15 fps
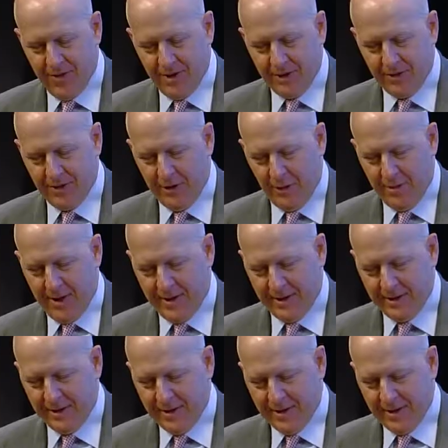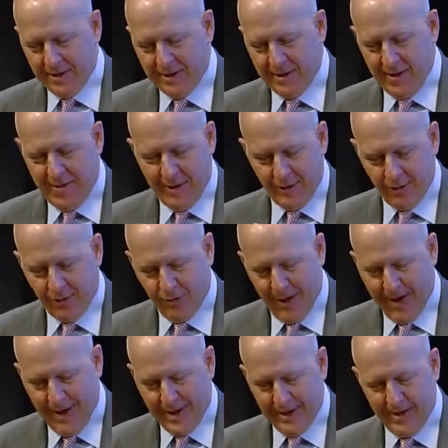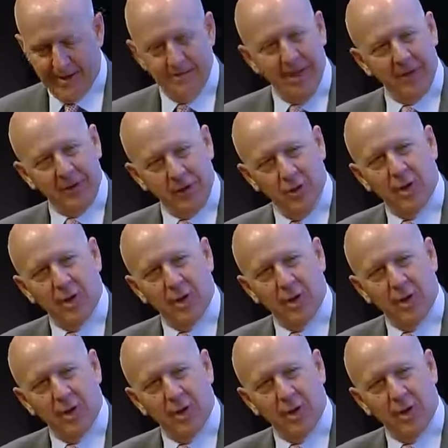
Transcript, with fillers: Talk a little bit about trade, about the